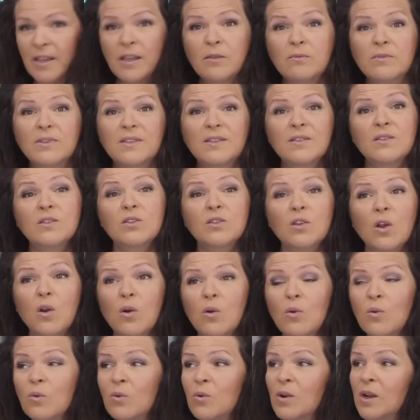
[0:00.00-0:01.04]
It was
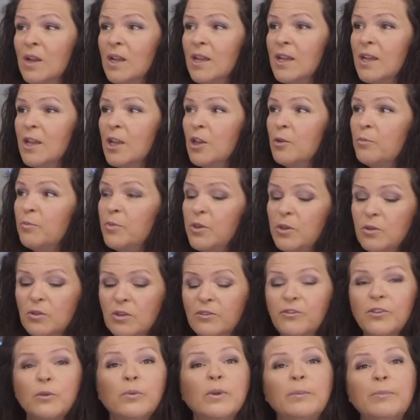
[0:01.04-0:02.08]
so
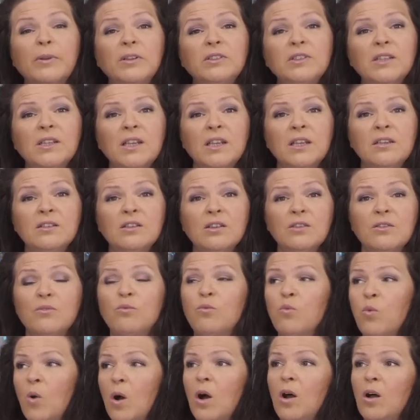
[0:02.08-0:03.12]
beautiful. We built it into the
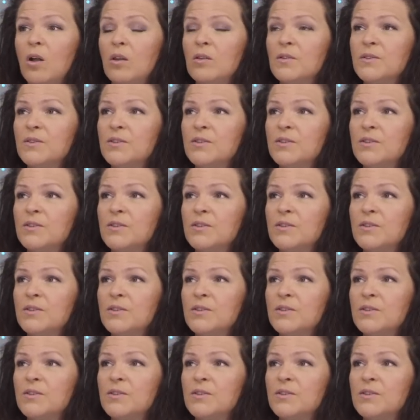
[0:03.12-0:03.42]
wall.